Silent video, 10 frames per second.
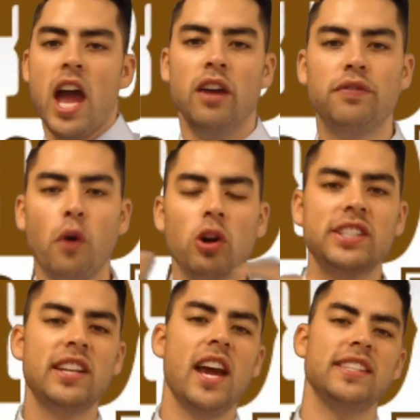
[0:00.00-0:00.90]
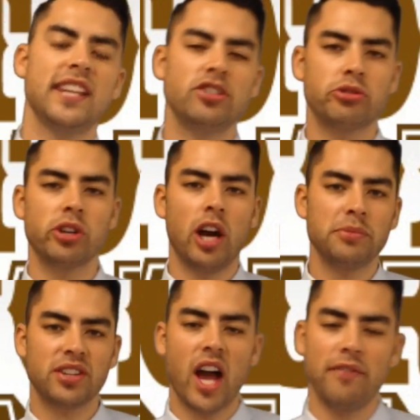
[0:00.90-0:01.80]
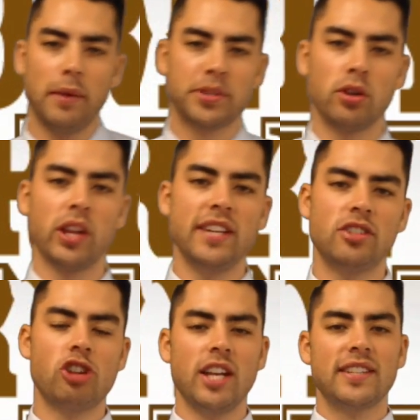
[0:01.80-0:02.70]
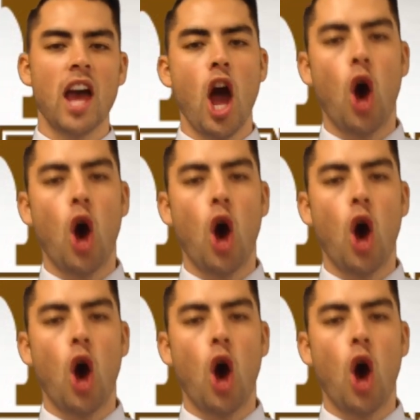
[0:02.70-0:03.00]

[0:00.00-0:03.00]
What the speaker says: And for today's History Comes Alive episode, ladies and gents,